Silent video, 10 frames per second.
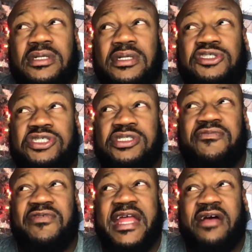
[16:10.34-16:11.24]
shouldn't have
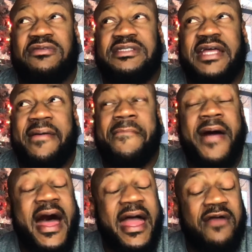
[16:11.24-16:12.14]
announced that.
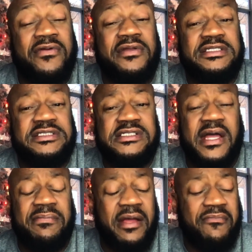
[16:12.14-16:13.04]
However, let's see.
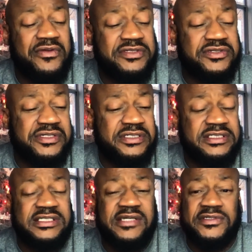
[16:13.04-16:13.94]
I'm very curious to
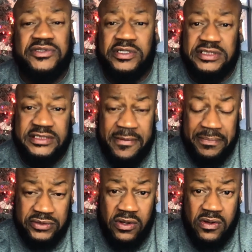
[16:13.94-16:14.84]
see if the Georgia State
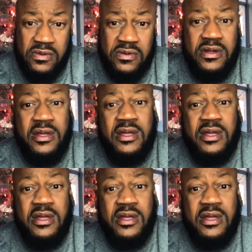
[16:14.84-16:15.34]
Patrol.